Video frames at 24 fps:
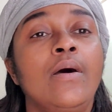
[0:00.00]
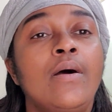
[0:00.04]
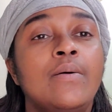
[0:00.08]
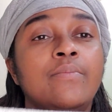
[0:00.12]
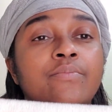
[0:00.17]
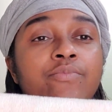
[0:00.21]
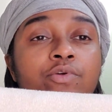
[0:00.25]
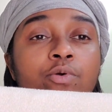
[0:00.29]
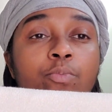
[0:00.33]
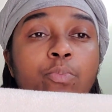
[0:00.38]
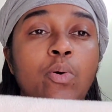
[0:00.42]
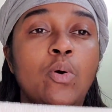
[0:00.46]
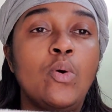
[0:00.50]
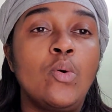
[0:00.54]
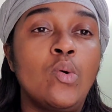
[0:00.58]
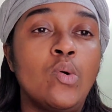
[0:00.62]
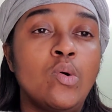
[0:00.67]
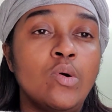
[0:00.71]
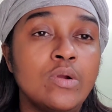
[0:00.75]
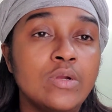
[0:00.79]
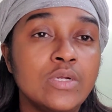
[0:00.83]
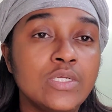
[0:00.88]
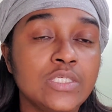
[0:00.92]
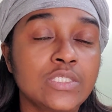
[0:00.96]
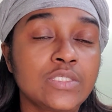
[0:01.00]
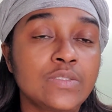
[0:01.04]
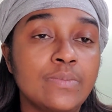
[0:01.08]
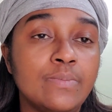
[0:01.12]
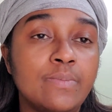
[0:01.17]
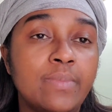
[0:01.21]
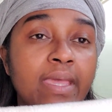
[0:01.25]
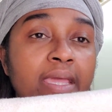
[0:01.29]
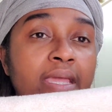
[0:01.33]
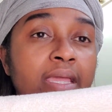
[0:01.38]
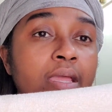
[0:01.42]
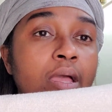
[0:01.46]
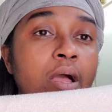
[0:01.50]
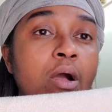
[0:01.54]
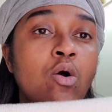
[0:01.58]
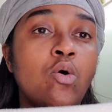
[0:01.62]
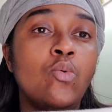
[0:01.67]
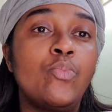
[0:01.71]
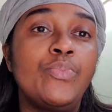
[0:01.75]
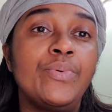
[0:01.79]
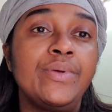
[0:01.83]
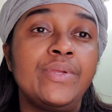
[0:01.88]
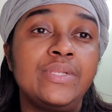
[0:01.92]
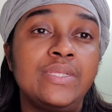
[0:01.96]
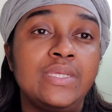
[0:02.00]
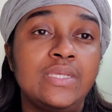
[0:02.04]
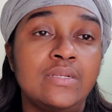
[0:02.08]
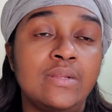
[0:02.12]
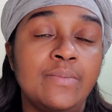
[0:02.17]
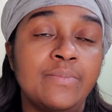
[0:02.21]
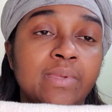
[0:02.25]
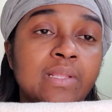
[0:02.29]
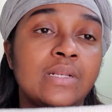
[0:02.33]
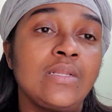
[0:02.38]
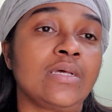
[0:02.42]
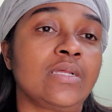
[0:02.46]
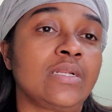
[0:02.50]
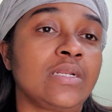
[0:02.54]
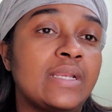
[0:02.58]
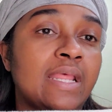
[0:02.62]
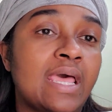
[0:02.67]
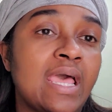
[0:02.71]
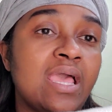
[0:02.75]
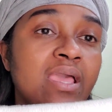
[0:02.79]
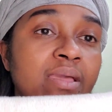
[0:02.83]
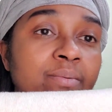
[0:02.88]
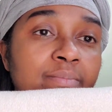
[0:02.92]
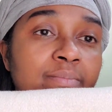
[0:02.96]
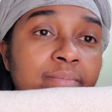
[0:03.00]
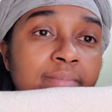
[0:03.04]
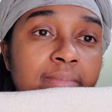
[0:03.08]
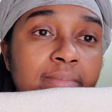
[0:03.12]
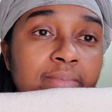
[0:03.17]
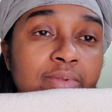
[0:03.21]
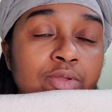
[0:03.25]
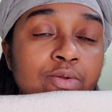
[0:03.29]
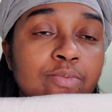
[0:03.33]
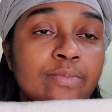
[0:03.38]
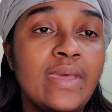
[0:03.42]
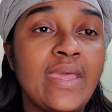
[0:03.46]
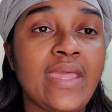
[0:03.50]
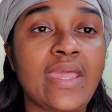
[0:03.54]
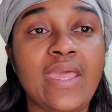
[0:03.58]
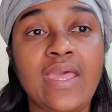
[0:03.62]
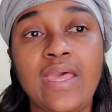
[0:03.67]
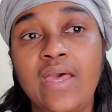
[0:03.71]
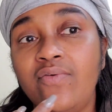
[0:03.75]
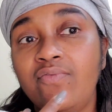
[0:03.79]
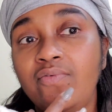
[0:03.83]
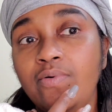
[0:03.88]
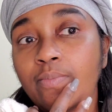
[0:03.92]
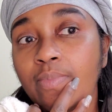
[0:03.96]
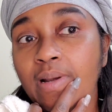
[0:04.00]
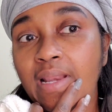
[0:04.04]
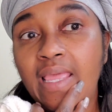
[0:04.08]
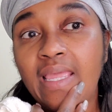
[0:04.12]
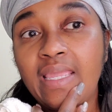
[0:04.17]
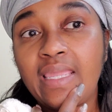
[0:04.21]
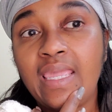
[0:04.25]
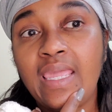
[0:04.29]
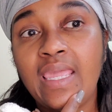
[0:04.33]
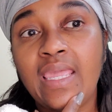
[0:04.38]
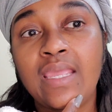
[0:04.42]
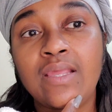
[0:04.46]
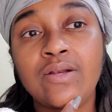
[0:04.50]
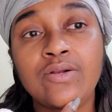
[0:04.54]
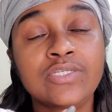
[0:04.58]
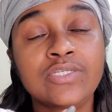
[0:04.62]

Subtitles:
your pores may open in the middle of the night. You may have a blackhead or